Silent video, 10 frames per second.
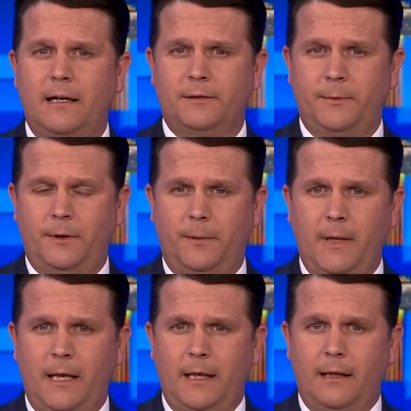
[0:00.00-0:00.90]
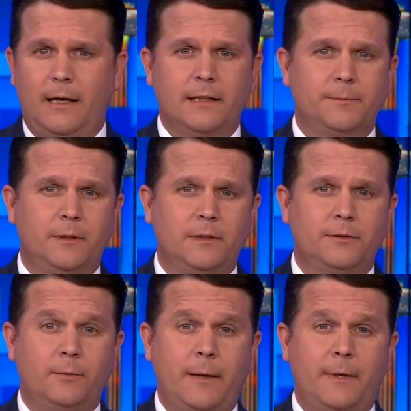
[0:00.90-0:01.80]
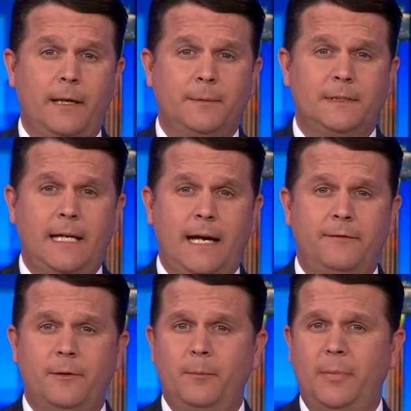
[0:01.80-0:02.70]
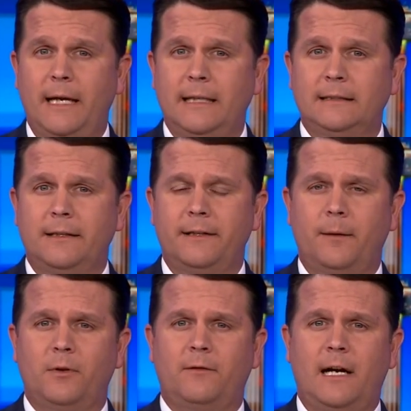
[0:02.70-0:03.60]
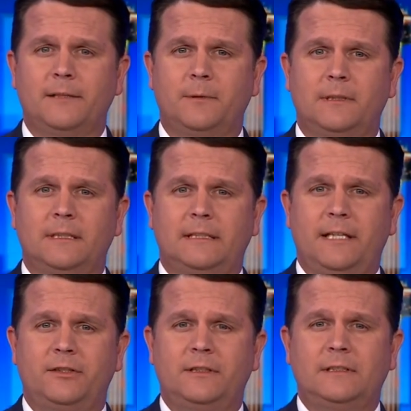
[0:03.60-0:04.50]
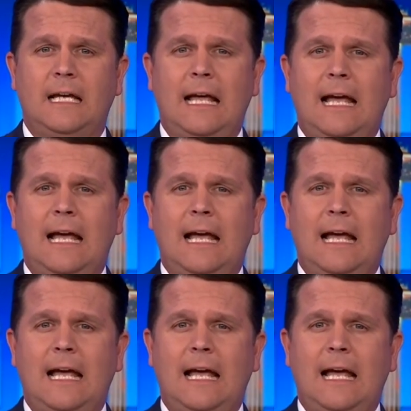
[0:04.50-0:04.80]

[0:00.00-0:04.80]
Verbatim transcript: Hospital. The hospital is ramping up staff and beds, and the number of hospitalizations